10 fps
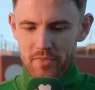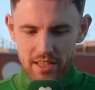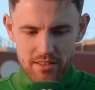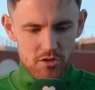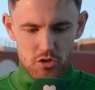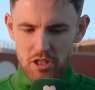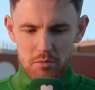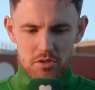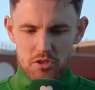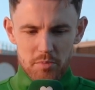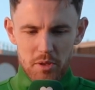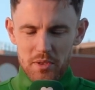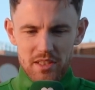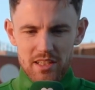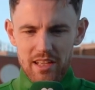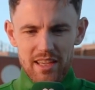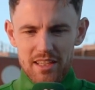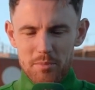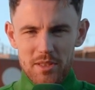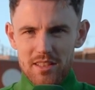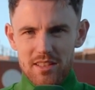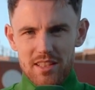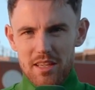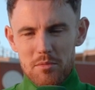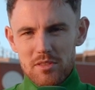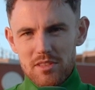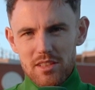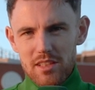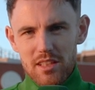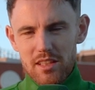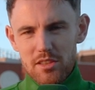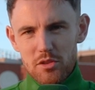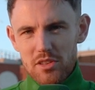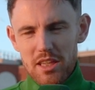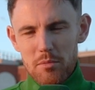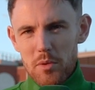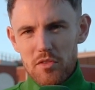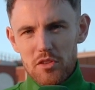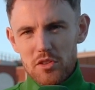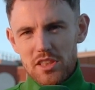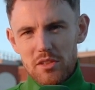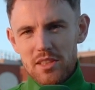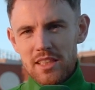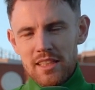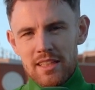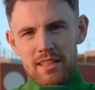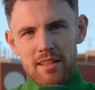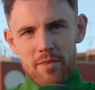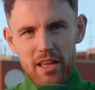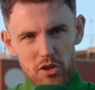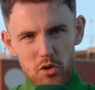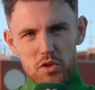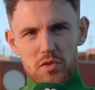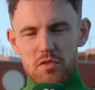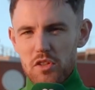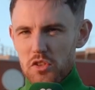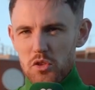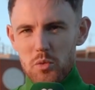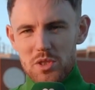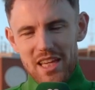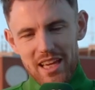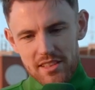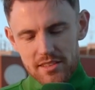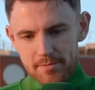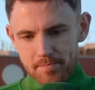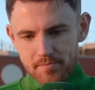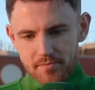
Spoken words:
And Jota was just brilliant in that early period of the game, and he took the game away for Ross County. That cross for the first goal was excellent.